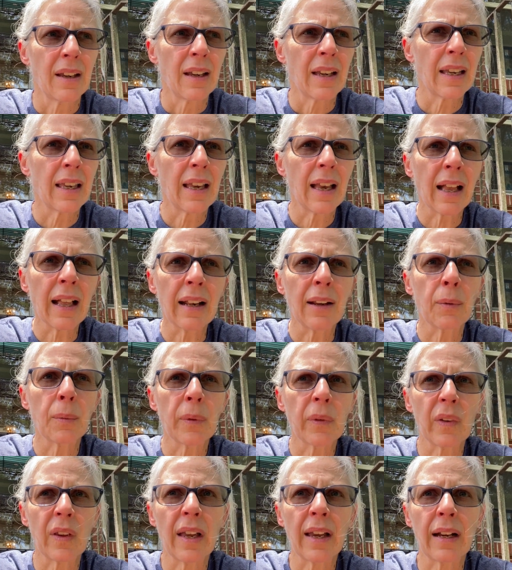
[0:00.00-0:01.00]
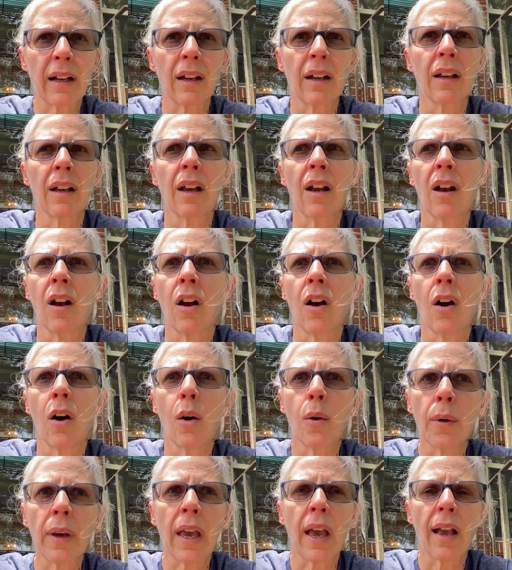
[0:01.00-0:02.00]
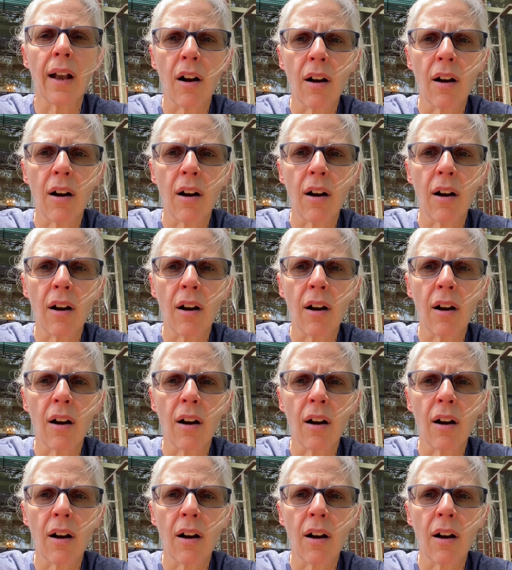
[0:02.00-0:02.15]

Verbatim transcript: again, it was like, okay,